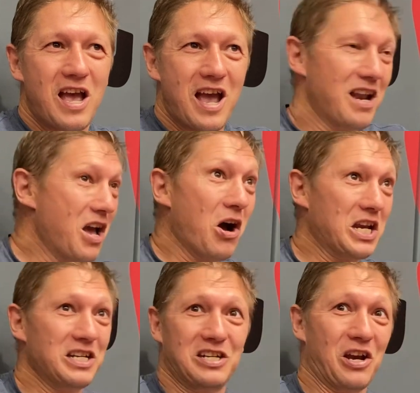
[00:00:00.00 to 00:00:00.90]
And now I
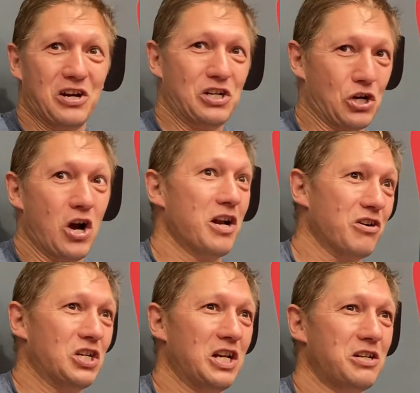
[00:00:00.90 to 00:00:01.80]
get to go to China
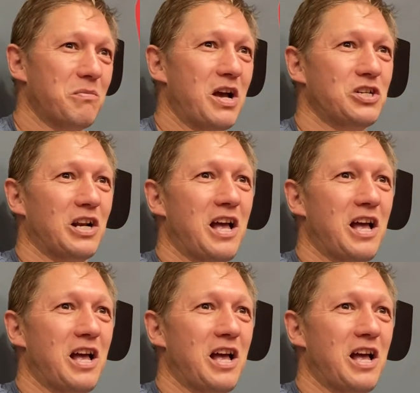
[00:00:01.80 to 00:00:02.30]
and teach martial